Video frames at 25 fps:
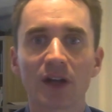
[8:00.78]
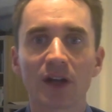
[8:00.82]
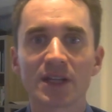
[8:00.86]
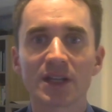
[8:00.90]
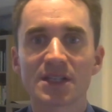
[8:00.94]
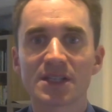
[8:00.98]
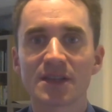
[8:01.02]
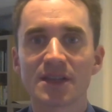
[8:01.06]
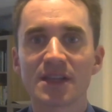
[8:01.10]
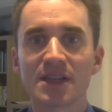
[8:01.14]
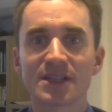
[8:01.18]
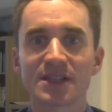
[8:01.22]

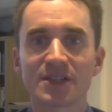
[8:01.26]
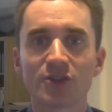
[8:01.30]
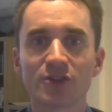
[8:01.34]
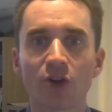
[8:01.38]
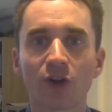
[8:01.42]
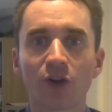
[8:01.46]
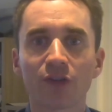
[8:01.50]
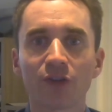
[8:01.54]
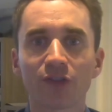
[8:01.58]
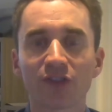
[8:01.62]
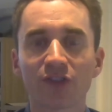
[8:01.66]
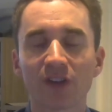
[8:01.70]
these nerve
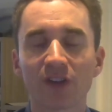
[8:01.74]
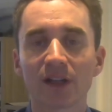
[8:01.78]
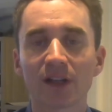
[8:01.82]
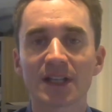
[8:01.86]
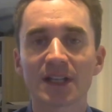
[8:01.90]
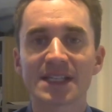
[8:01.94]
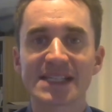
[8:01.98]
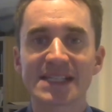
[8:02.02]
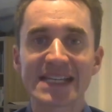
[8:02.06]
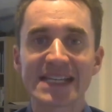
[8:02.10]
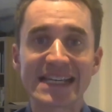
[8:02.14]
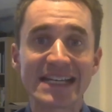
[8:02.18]

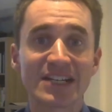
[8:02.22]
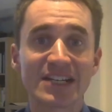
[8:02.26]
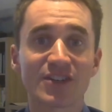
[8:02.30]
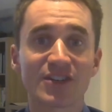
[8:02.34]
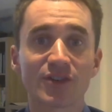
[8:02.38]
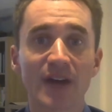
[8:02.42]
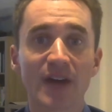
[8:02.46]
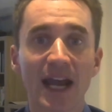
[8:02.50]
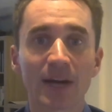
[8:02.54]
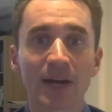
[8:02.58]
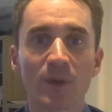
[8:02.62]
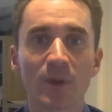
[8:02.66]
cells,
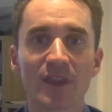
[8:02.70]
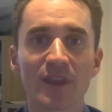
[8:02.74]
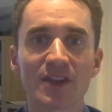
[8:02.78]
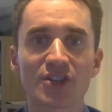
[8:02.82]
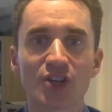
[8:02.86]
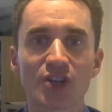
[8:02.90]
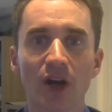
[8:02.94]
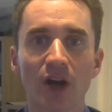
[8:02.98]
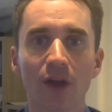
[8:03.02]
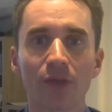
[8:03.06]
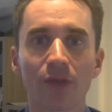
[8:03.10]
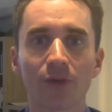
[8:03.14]
interact with each
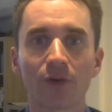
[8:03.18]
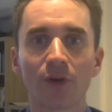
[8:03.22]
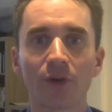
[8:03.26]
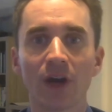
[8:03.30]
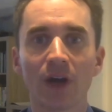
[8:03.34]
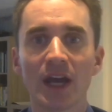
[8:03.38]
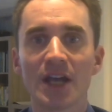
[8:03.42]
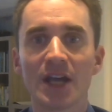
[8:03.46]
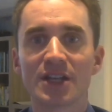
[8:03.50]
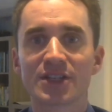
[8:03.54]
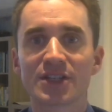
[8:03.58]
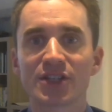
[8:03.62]
other,
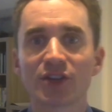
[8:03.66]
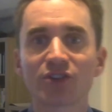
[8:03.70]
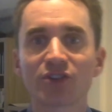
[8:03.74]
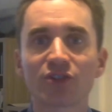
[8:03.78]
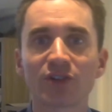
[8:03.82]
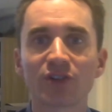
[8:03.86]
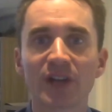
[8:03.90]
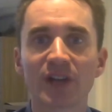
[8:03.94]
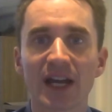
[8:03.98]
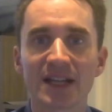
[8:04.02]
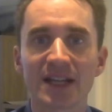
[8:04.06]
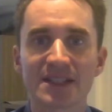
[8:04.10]

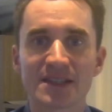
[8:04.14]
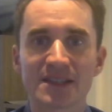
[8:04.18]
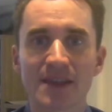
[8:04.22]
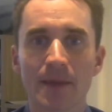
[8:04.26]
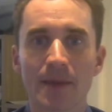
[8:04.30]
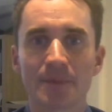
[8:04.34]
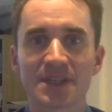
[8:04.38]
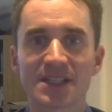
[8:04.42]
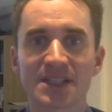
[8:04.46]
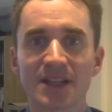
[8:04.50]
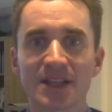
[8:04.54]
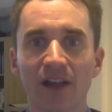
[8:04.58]
synchronize
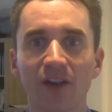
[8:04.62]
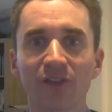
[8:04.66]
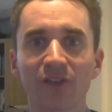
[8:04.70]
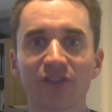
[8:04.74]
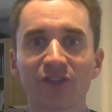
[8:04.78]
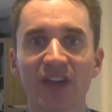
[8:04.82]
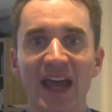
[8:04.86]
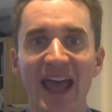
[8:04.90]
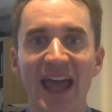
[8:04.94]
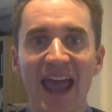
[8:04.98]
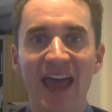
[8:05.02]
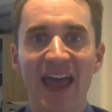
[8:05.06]
themselves,
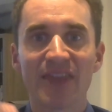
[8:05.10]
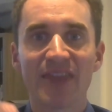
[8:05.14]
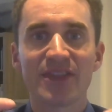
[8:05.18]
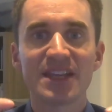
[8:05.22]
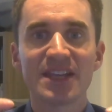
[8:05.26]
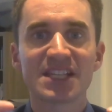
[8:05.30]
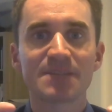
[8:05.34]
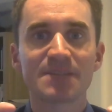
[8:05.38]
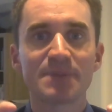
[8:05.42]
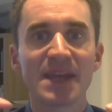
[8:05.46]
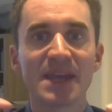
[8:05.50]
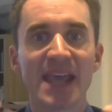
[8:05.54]
and
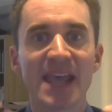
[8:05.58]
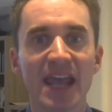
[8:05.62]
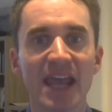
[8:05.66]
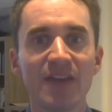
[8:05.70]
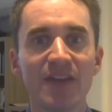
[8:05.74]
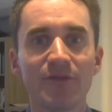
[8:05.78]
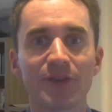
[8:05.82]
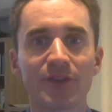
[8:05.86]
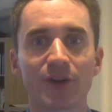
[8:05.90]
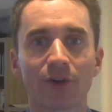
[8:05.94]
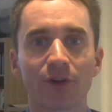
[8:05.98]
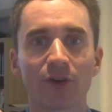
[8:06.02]
this
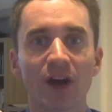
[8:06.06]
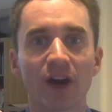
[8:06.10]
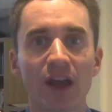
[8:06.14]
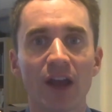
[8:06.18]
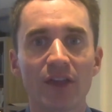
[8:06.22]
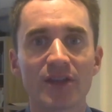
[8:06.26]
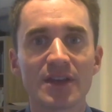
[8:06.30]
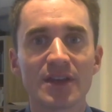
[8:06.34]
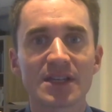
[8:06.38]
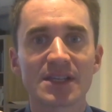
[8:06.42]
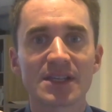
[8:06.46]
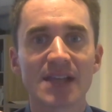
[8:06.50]
behavior,
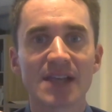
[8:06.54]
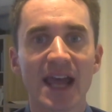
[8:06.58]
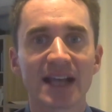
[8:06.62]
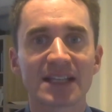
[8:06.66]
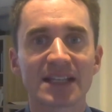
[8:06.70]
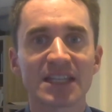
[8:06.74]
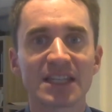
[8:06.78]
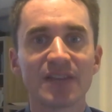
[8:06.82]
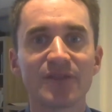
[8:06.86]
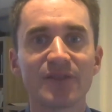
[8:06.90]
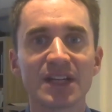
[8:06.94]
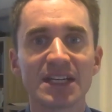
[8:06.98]
this
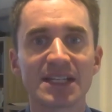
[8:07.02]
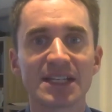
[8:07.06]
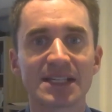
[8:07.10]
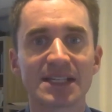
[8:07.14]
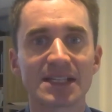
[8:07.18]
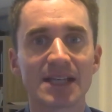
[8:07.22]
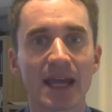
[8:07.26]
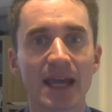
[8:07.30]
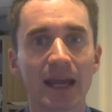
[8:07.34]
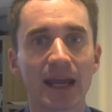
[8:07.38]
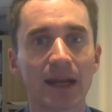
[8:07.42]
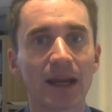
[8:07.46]
activity
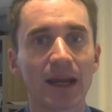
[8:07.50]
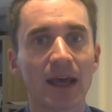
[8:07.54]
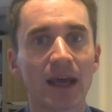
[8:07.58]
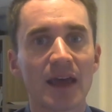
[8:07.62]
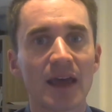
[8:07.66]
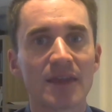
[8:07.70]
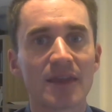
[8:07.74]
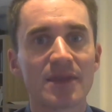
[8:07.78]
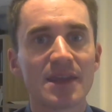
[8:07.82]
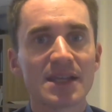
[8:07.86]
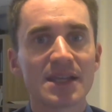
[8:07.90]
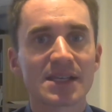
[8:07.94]
state,
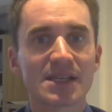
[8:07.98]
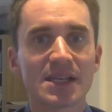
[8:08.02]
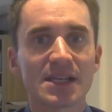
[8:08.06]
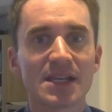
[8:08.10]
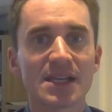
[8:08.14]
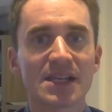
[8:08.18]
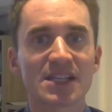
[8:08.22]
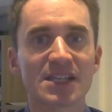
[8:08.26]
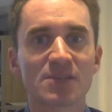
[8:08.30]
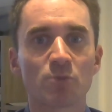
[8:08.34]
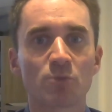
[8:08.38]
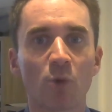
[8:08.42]
this
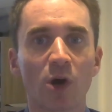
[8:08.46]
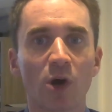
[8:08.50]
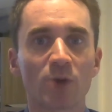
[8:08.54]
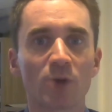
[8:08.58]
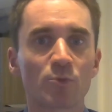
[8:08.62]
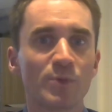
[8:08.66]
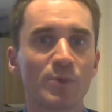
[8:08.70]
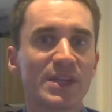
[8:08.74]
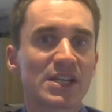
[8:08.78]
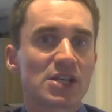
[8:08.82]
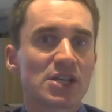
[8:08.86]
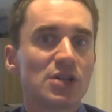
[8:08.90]
is what
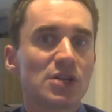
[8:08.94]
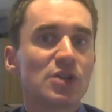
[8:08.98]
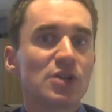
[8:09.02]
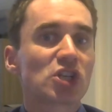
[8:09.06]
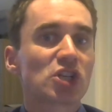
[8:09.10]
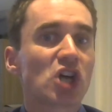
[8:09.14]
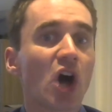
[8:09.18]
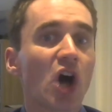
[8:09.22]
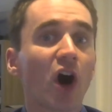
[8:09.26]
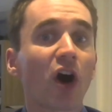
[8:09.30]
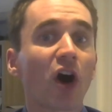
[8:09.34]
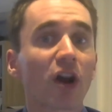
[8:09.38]
we could
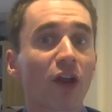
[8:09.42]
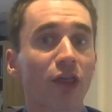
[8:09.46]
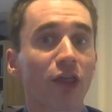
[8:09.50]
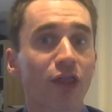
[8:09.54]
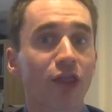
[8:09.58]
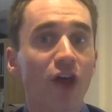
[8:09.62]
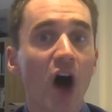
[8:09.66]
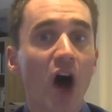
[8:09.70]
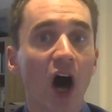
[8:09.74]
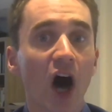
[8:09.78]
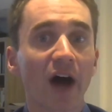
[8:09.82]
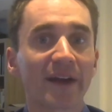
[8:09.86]
call a
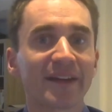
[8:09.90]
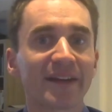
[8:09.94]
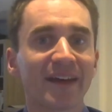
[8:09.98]
thought.